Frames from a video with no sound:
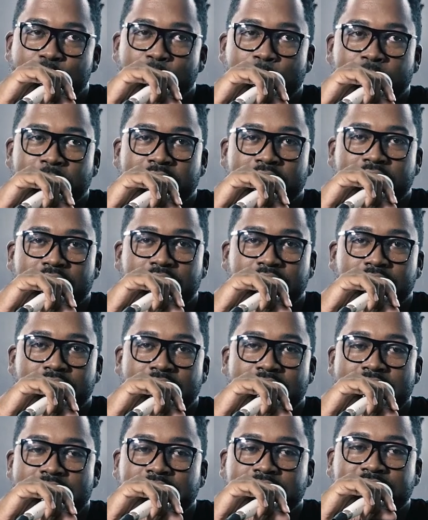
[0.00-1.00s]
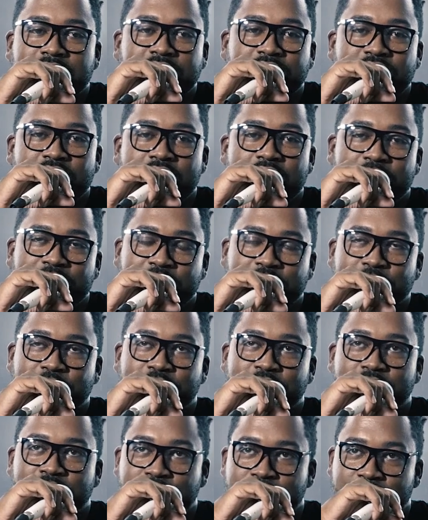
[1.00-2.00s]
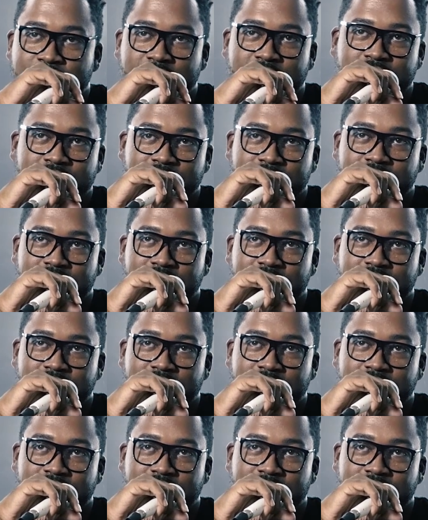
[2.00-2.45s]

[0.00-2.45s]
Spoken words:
Man, I actually started off as a producer.